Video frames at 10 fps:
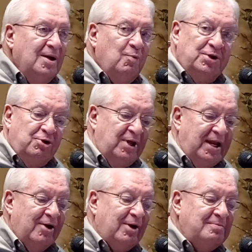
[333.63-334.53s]
when you
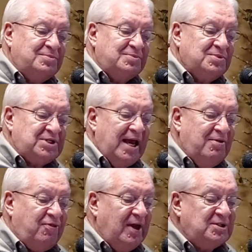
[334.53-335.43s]
hear him say
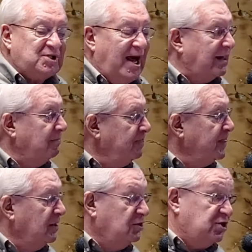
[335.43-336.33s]
things like,
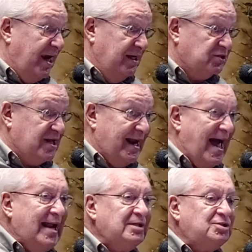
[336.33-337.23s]
change that
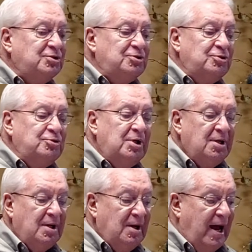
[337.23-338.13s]
attitude,
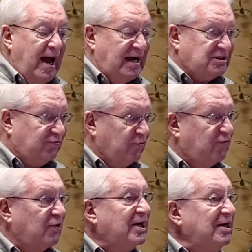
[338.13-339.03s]
ask for
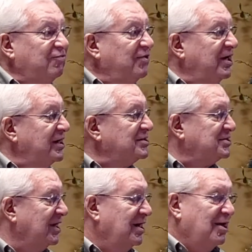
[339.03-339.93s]

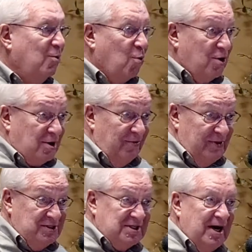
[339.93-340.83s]
forgiveness, work on
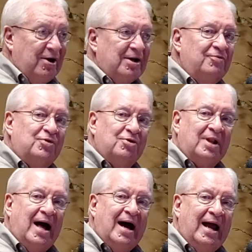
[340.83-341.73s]
this area of your
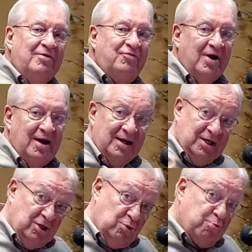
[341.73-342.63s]
life,
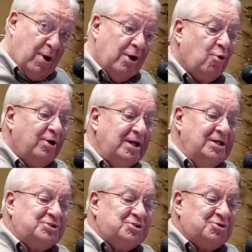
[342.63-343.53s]
get your
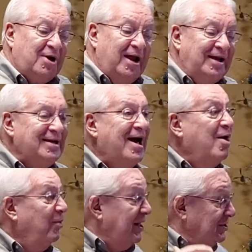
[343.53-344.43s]
priorities straight.
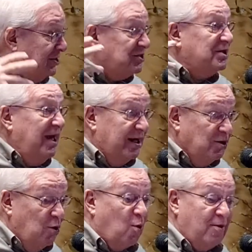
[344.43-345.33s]
We can just
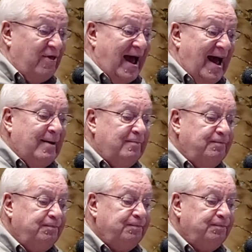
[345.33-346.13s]
ignore that.